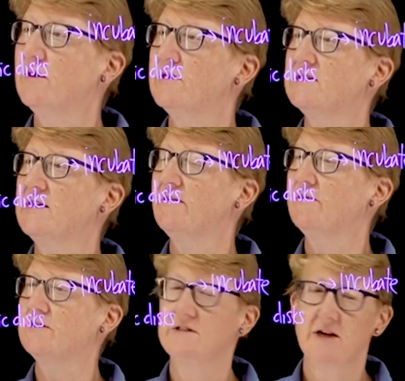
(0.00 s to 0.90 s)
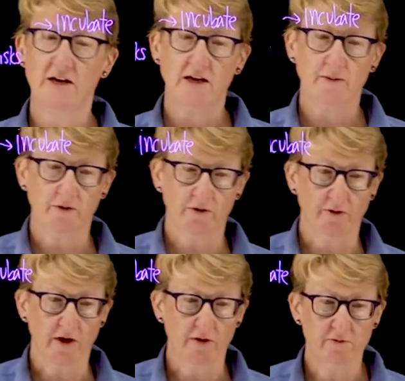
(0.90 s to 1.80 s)
where the staph was not able to
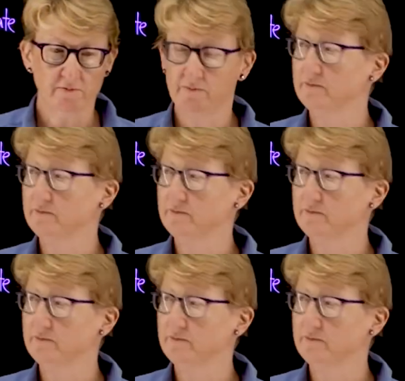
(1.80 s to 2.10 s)
grow.